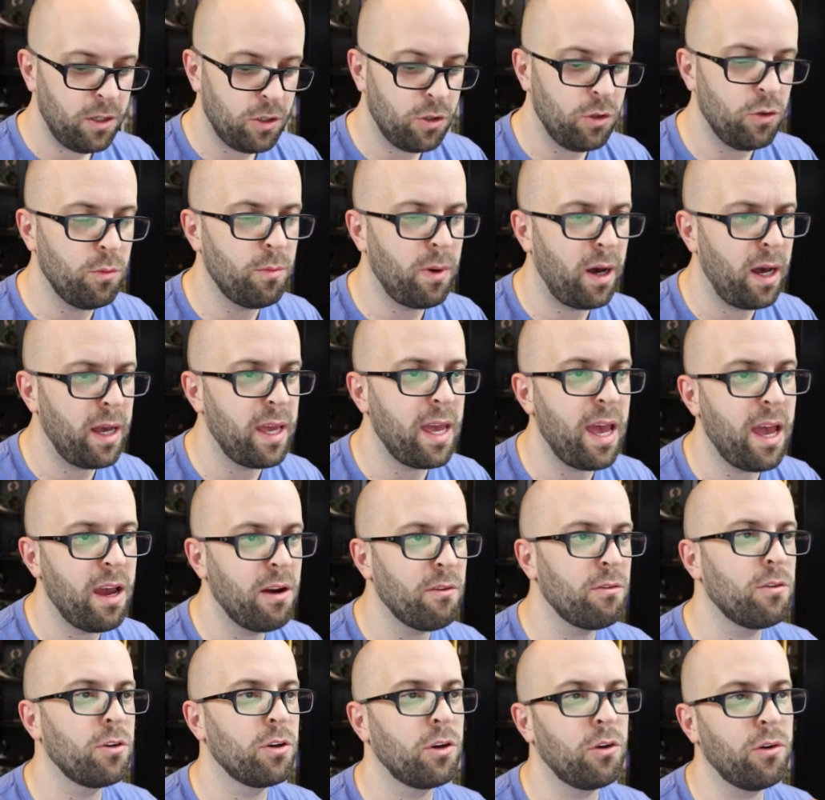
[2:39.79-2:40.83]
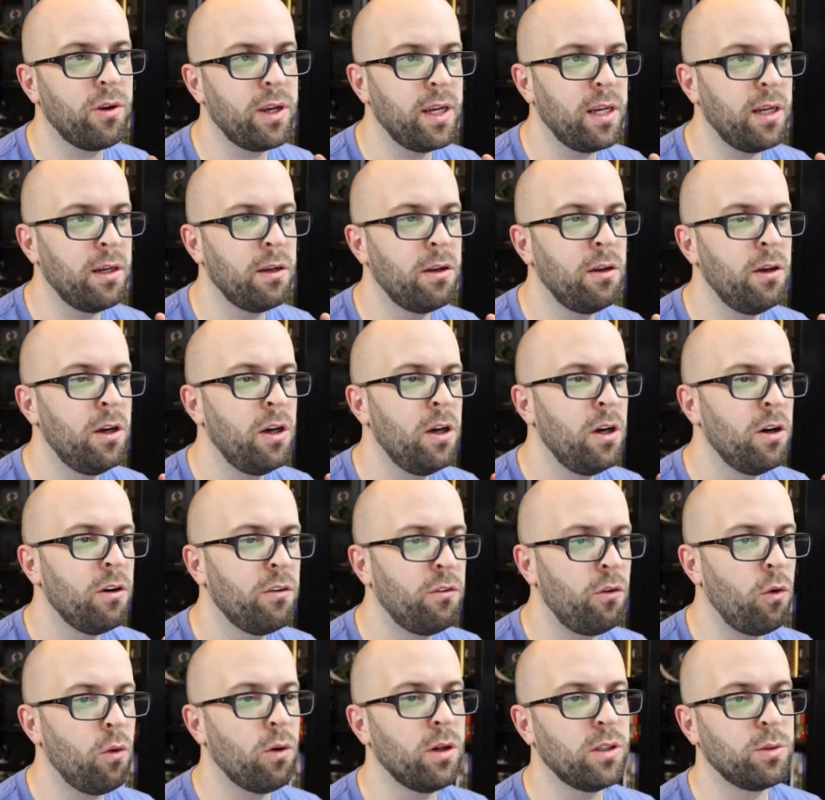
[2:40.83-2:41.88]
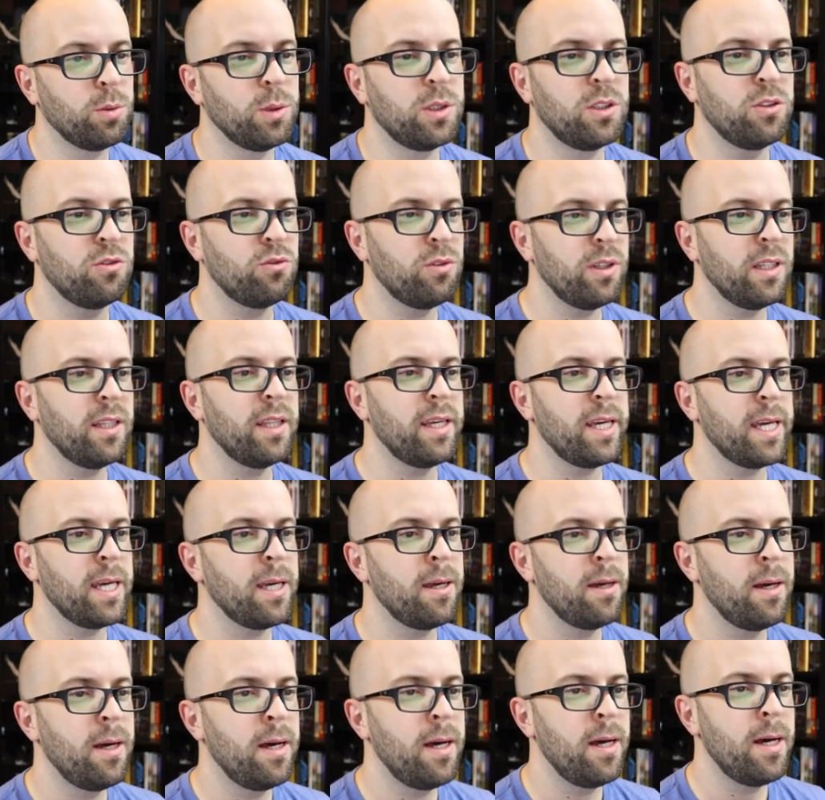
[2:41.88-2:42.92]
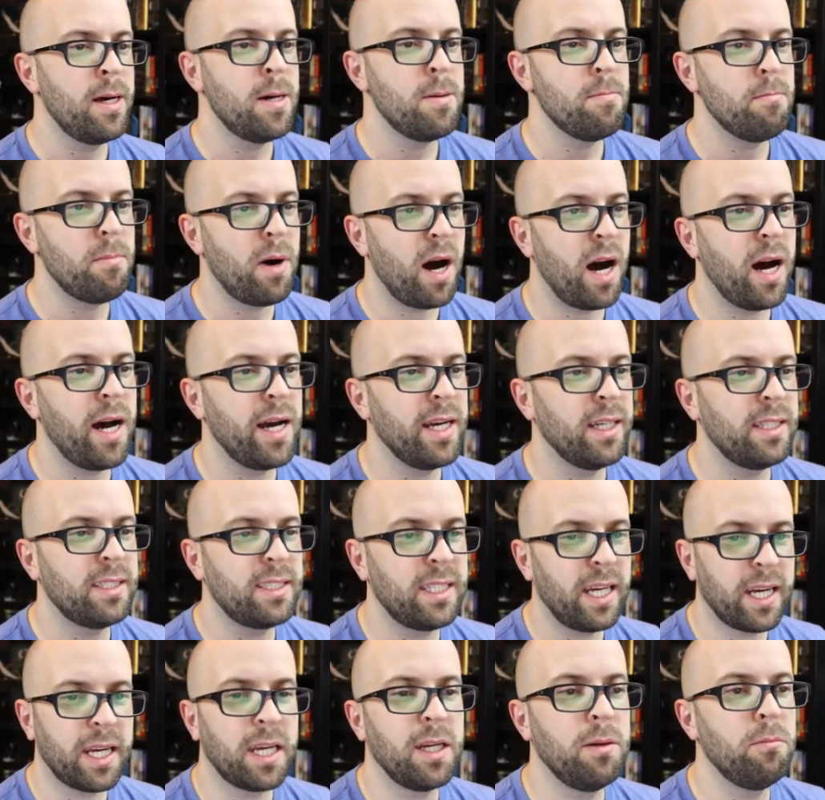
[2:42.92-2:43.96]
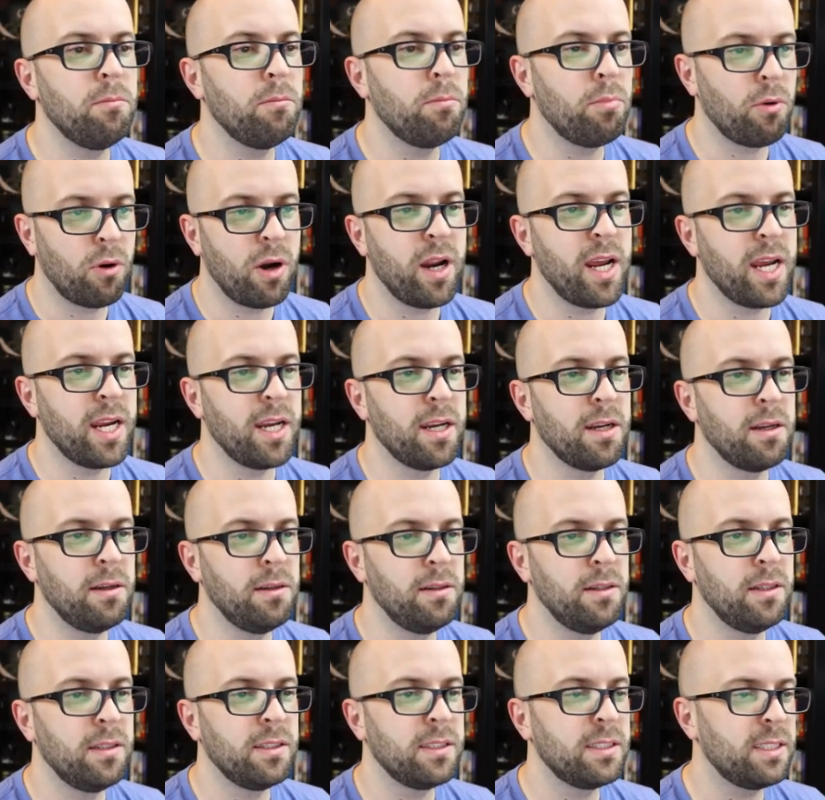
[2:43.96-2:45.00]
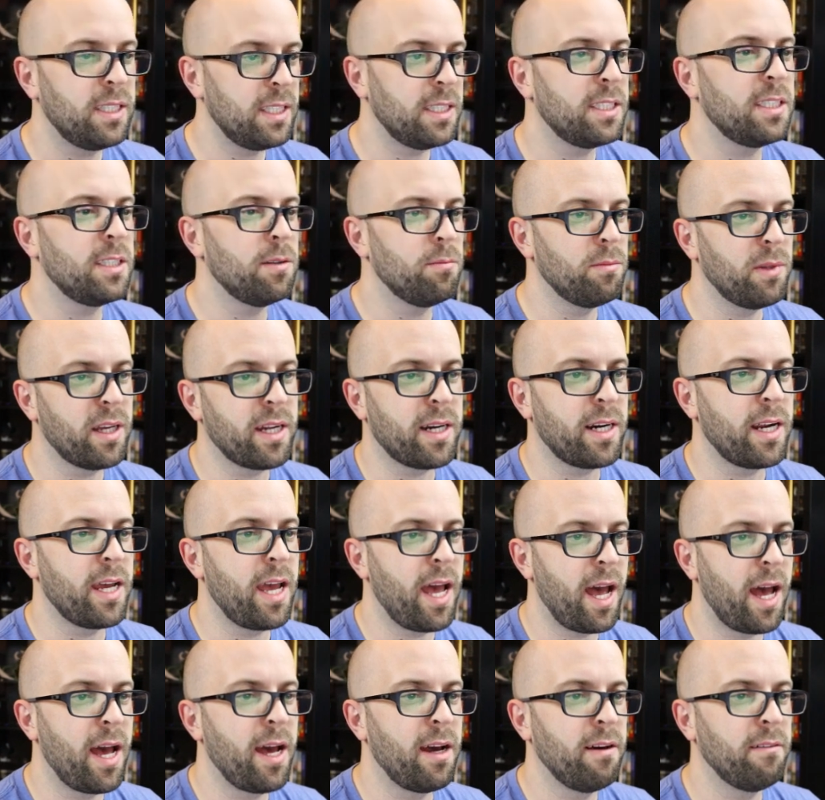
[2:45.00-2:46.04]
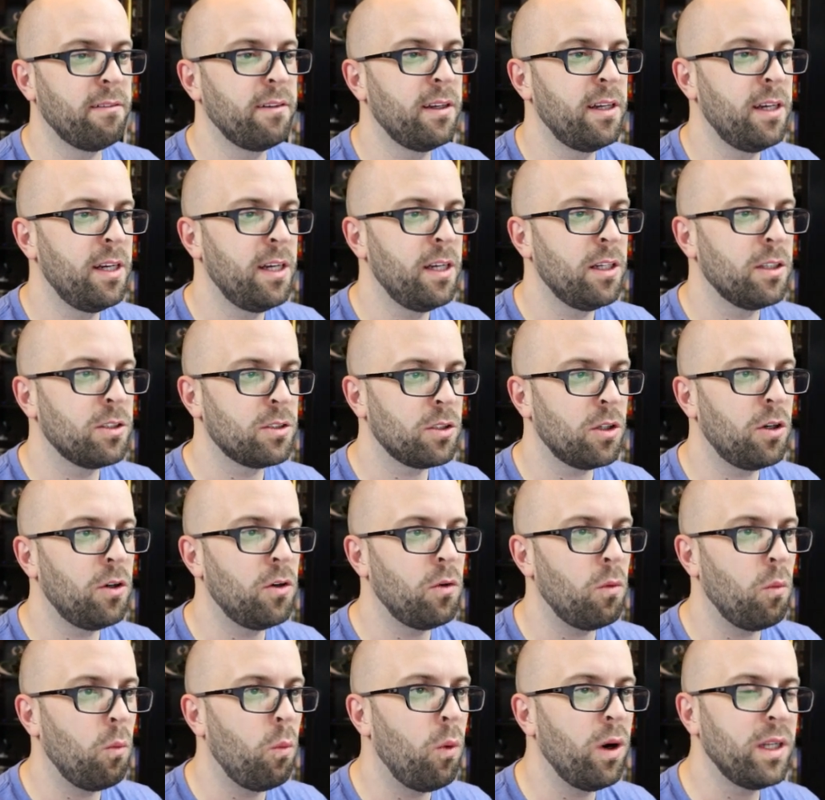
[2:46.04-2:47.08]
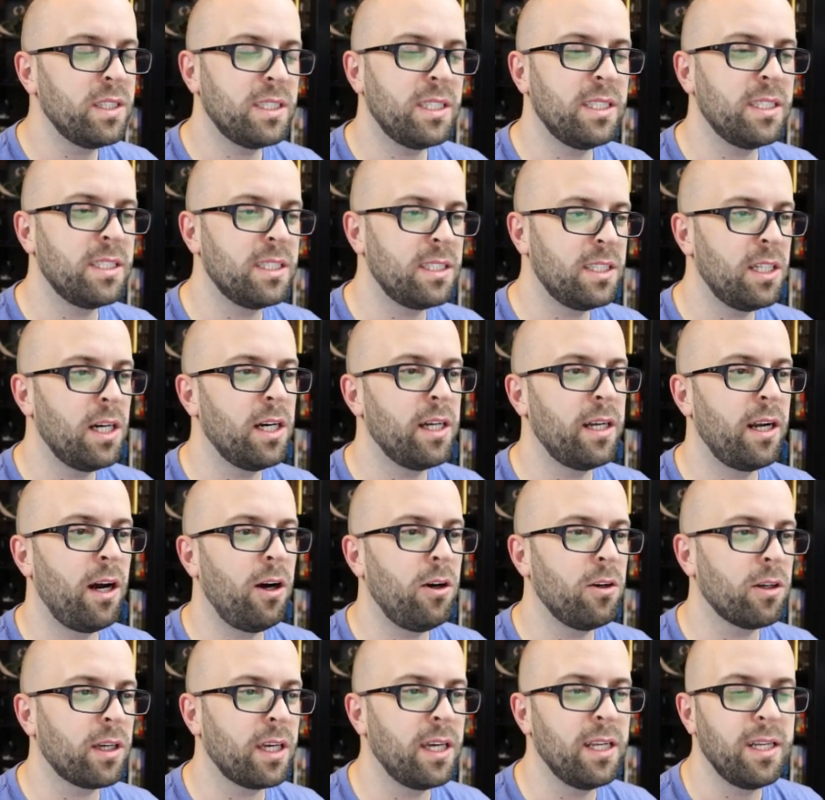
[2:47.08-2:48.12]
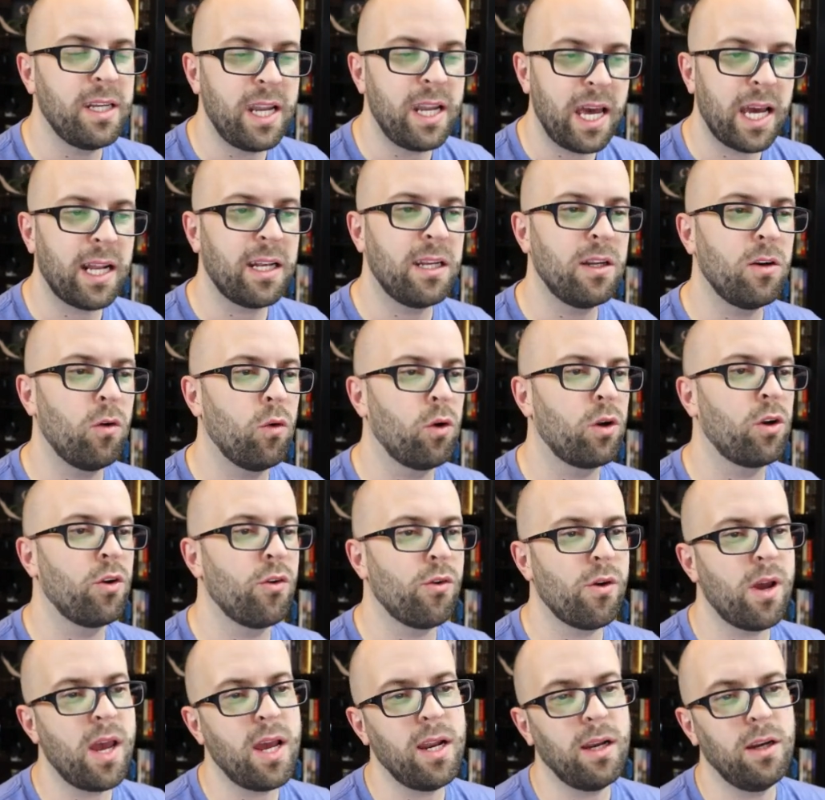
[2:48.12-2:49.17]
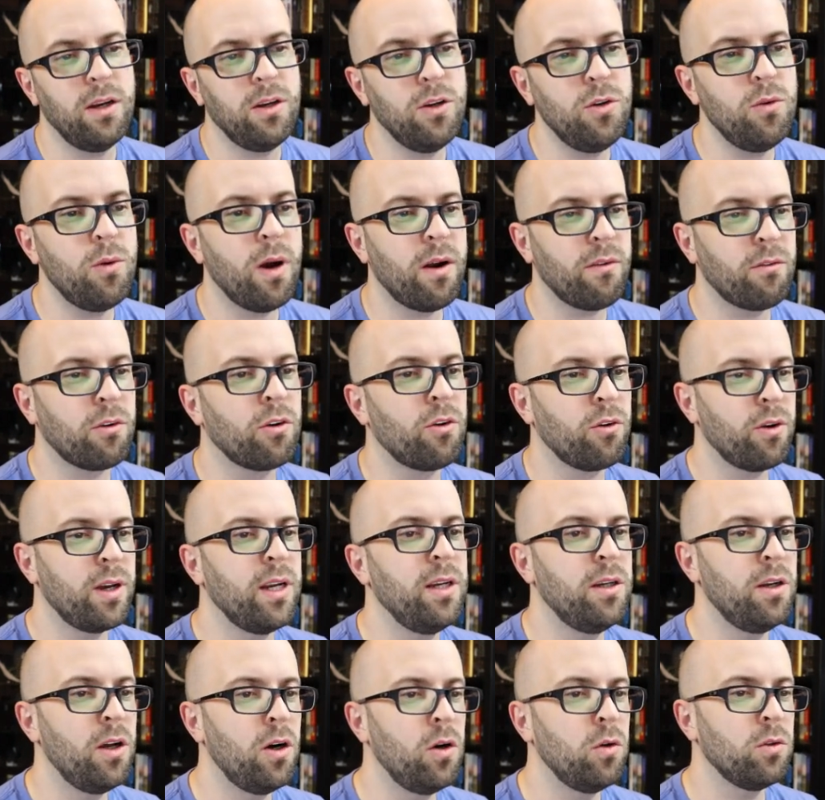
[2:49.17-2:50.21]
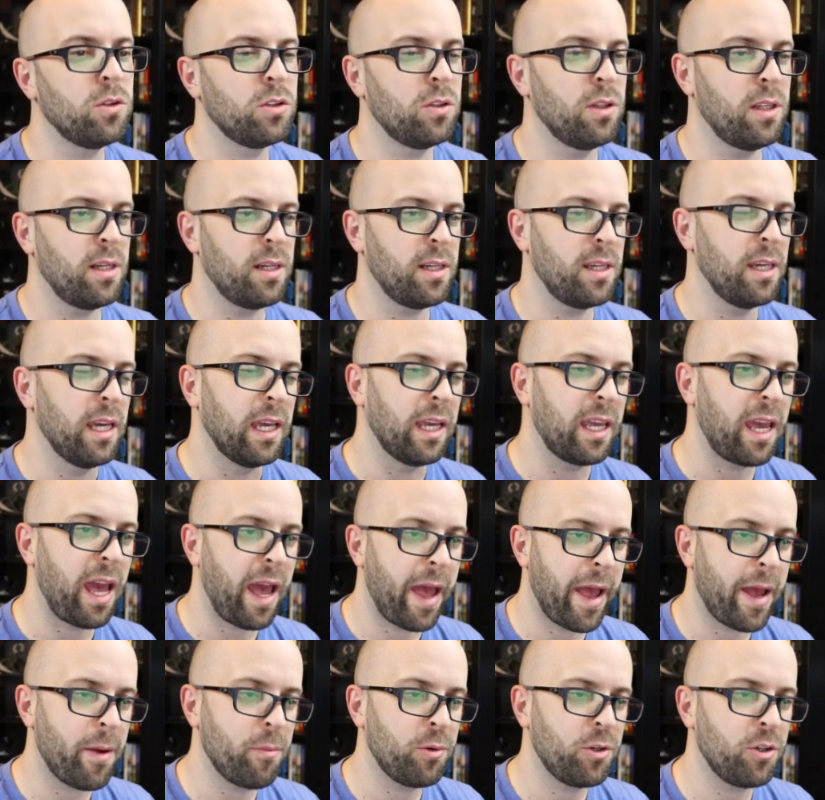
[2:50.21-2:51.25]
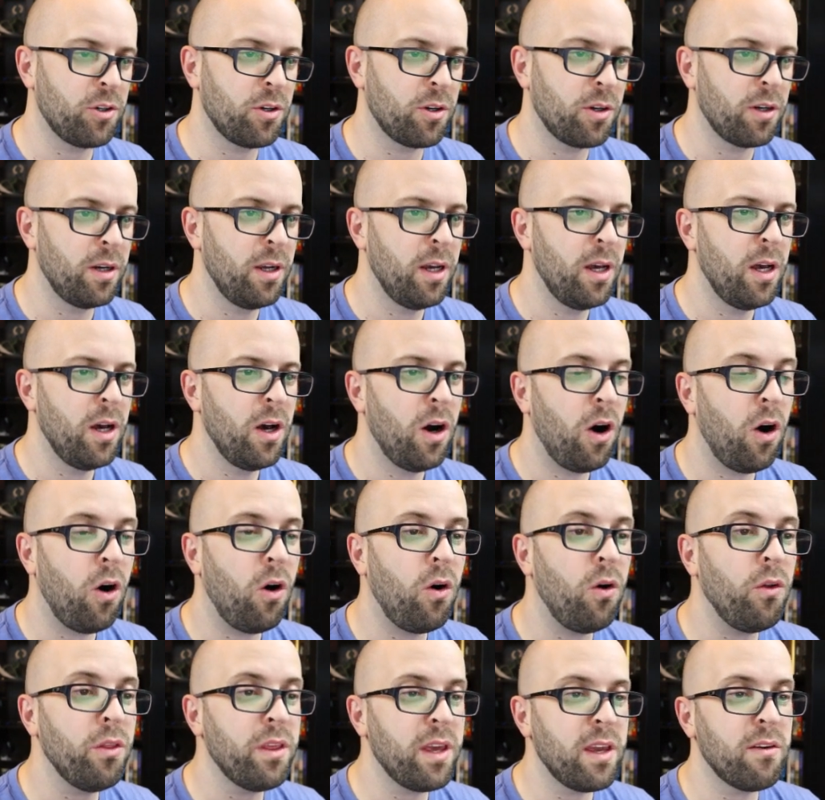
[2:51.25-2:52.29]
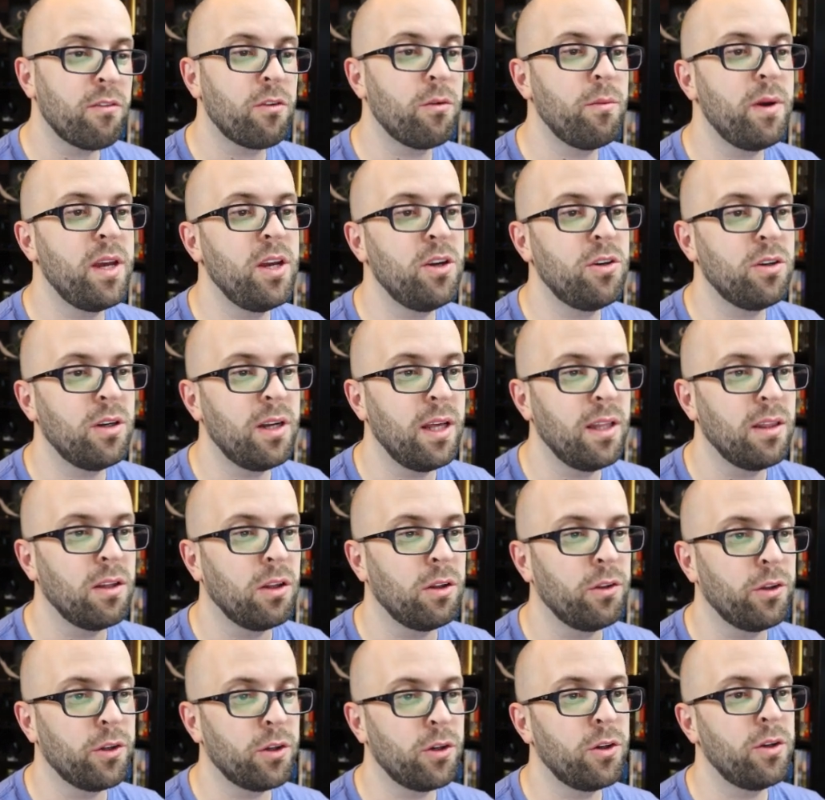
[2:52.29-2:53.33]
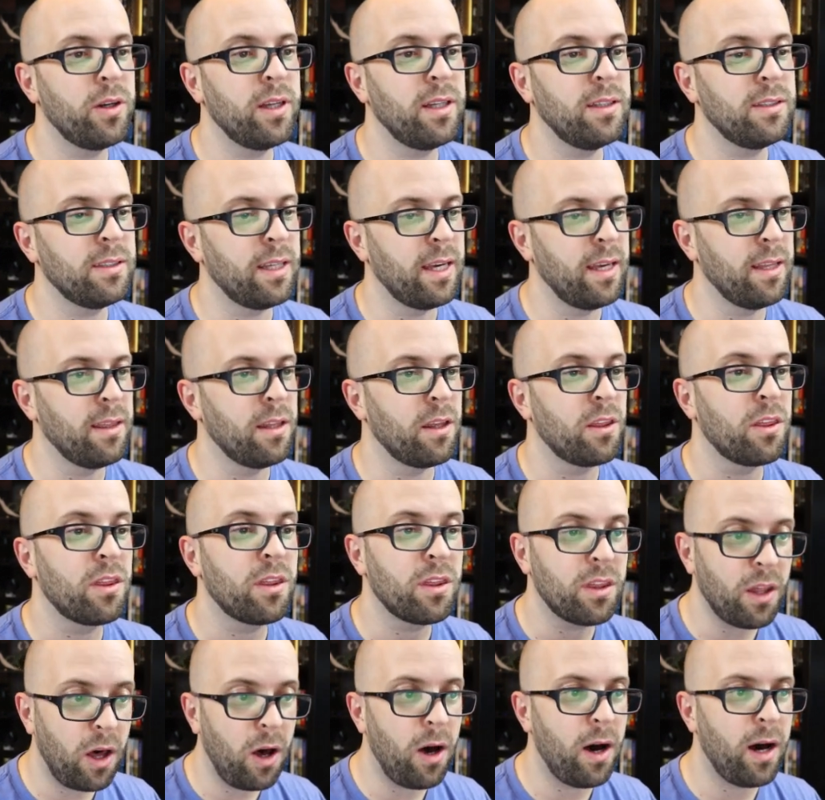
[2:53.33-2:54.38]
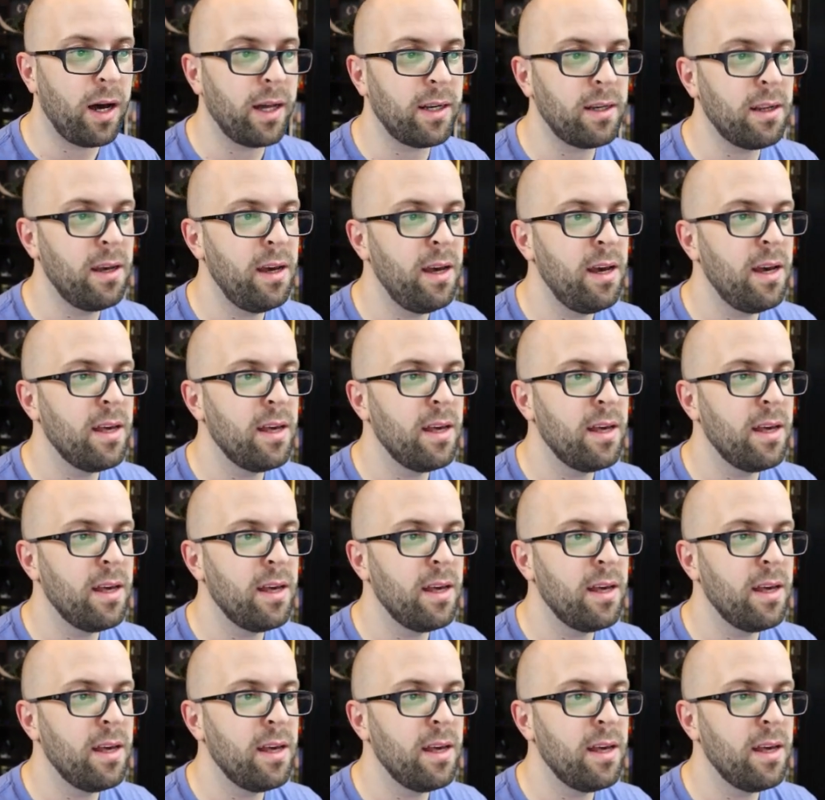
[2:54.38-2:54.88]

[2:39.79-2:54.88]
to my evergreen forest, which is really my second brain system that I have. So once it's done, I'll connect it or create a new evergreen note so that I can capture all the information and the learnings and the thought